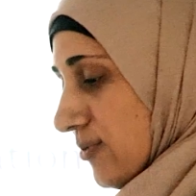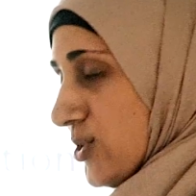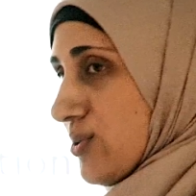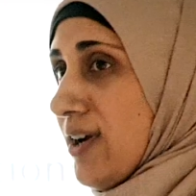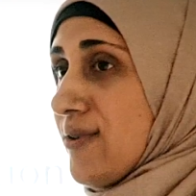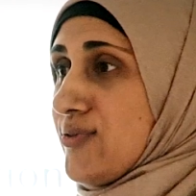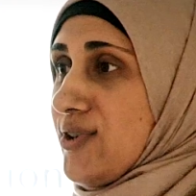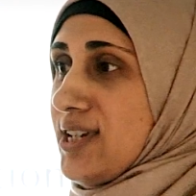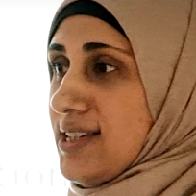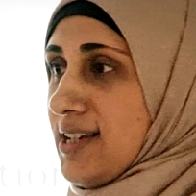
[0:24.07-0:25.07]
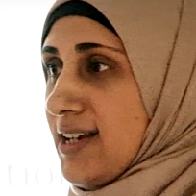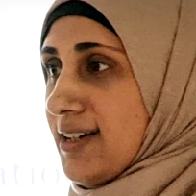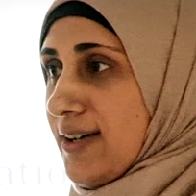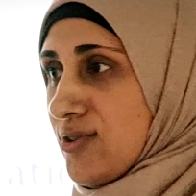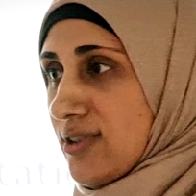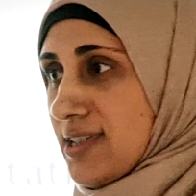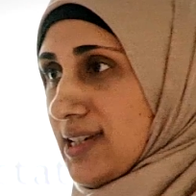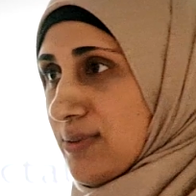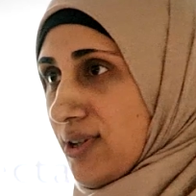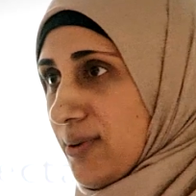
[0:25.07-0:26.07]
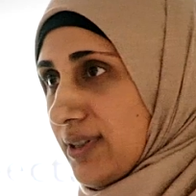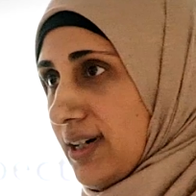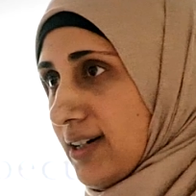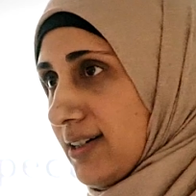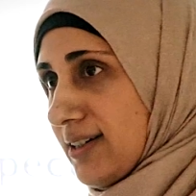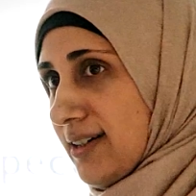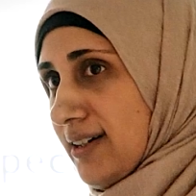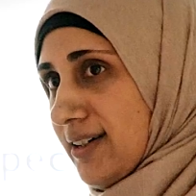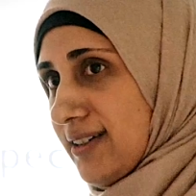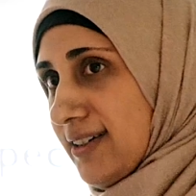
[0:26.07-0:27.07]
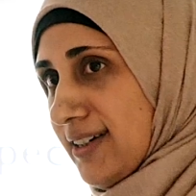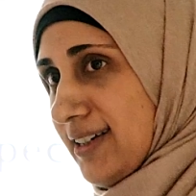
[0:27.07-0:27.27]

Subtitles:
First of all, I was very excited after listening to Brother Abdul Haq.